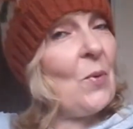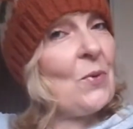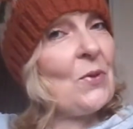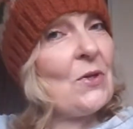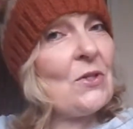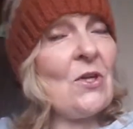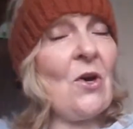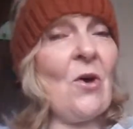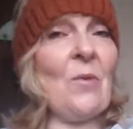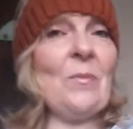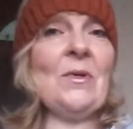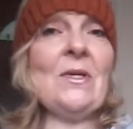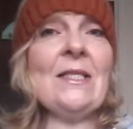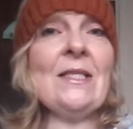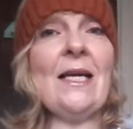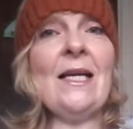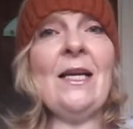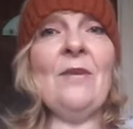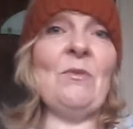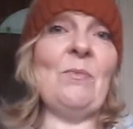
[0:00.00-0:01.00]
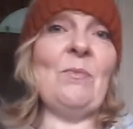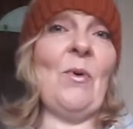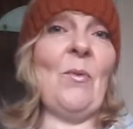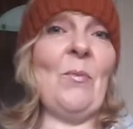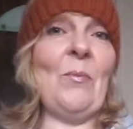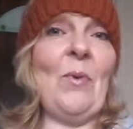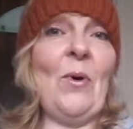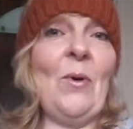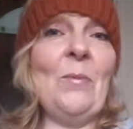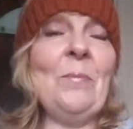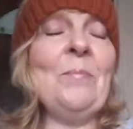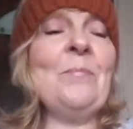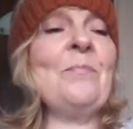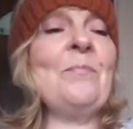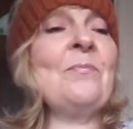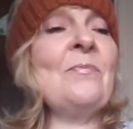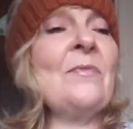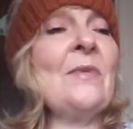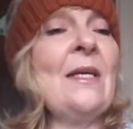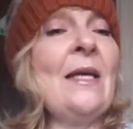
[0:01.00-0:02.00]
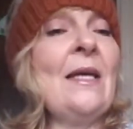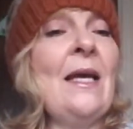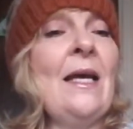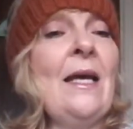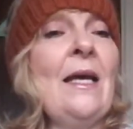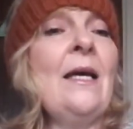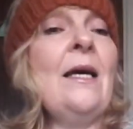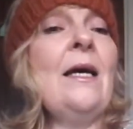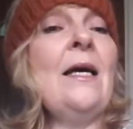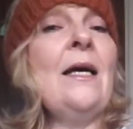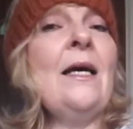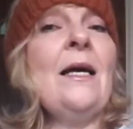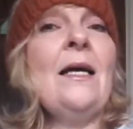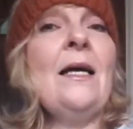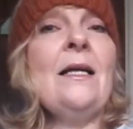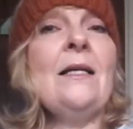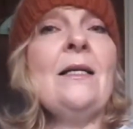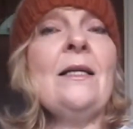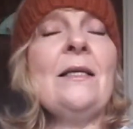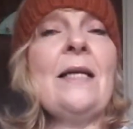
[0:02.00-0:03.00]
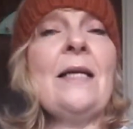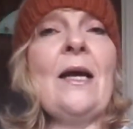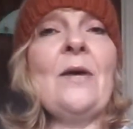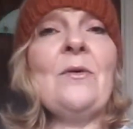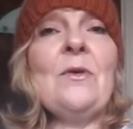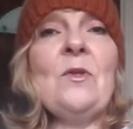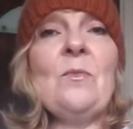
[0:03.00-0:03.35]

on the top, because I love a pom-pom. Now,